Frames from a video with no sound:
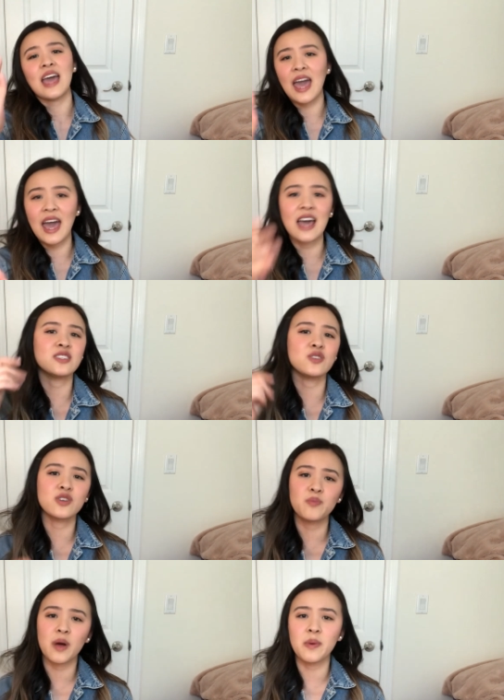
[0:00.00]
as you
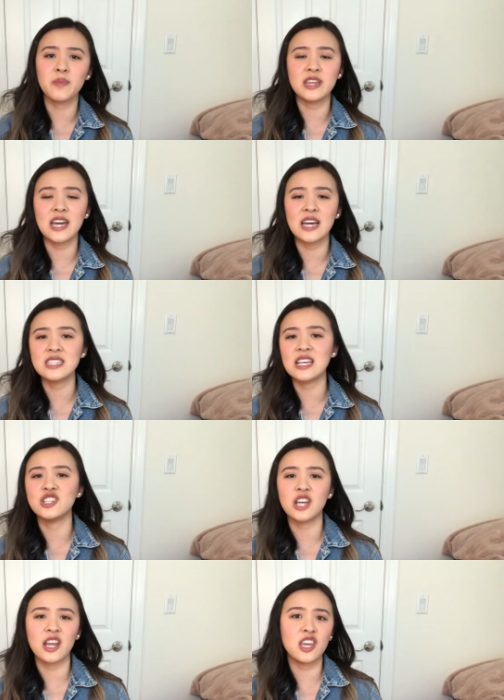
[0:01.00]
could probably guess,
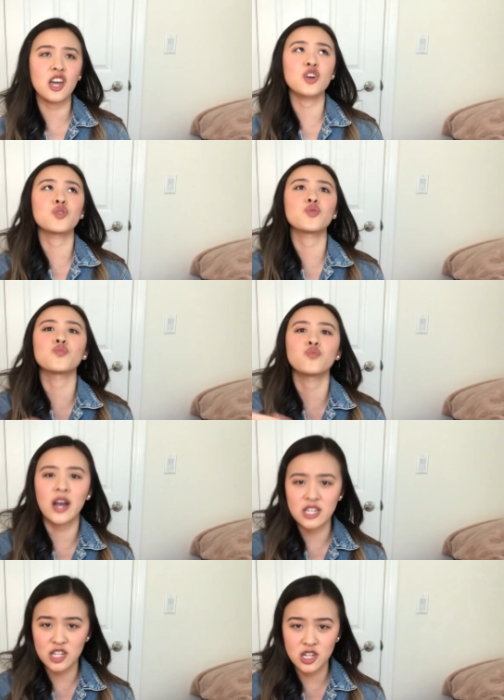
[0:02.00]
Jenny
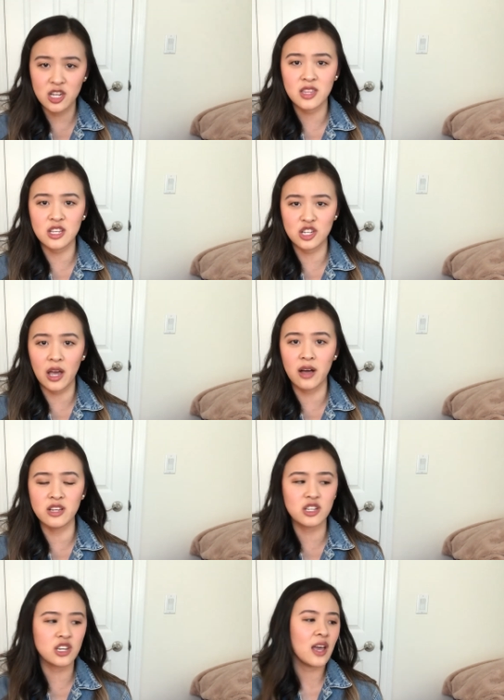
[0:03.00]
crushed the
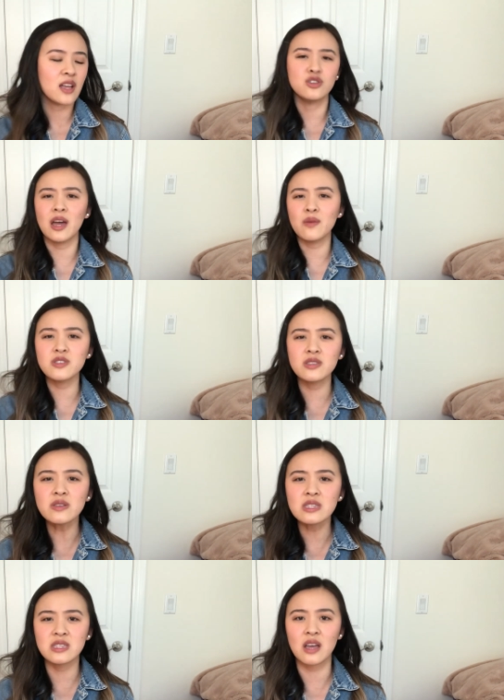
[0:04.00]
challenge. Jen was still
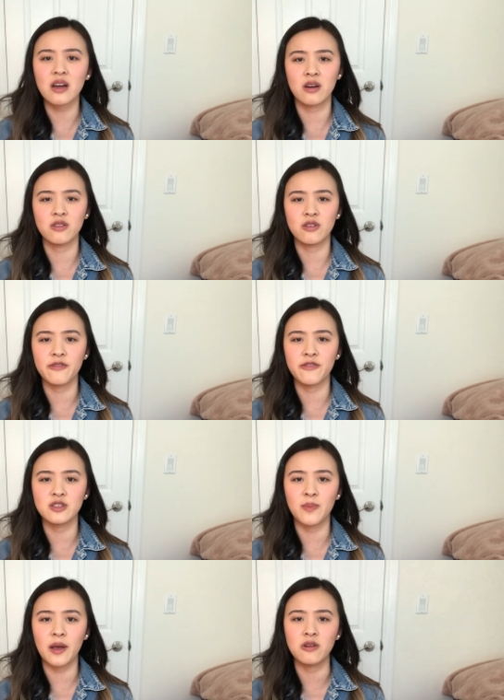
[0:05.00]
stuck on her
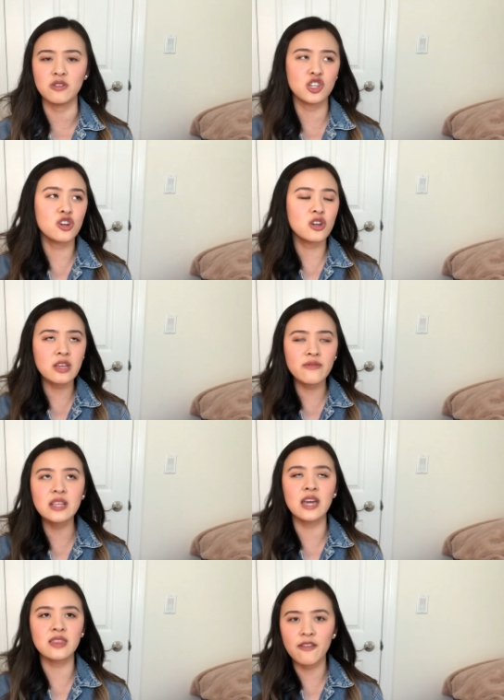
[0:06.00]
first barrel. She couldn't even
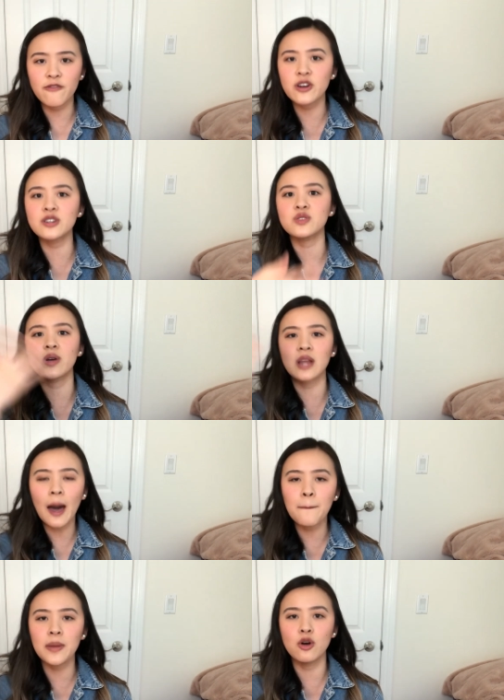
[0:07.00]
get that first one
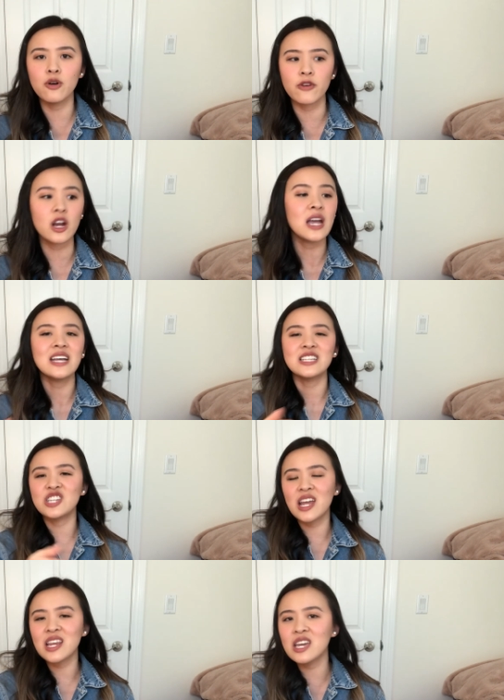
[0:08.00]
up and over.
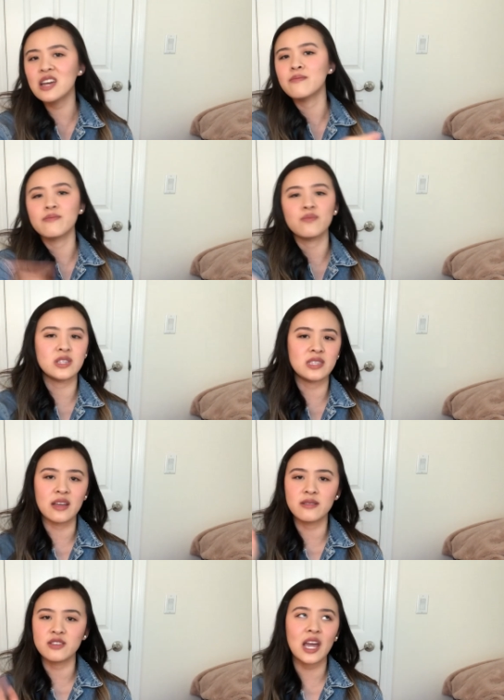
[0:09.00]
Jenny was
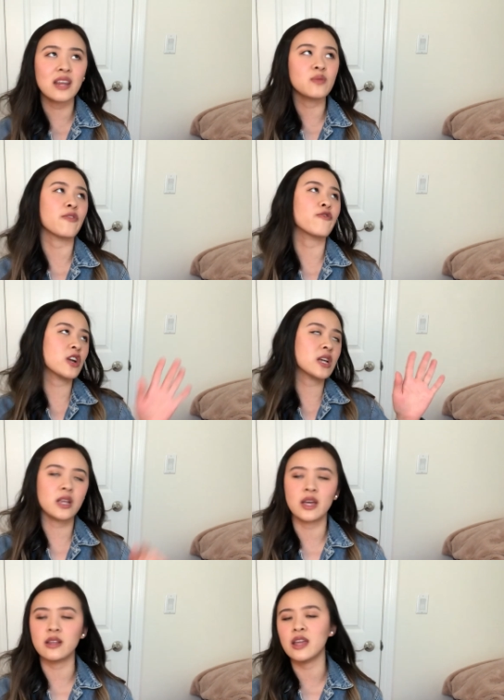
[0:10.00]
done. Jenny was freaking
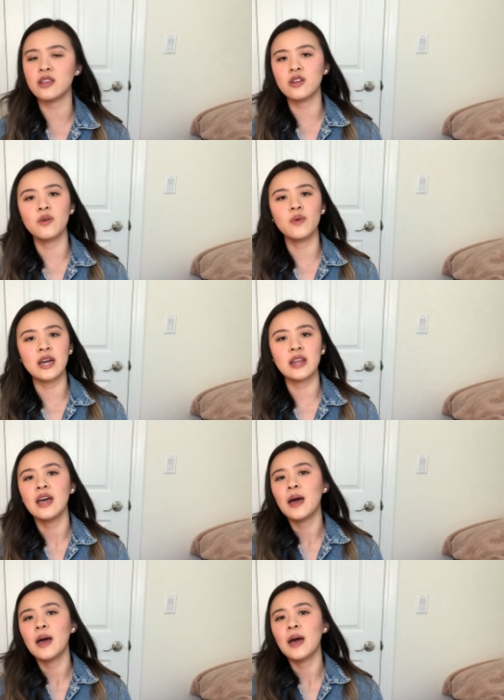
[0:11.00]
done. And you know what?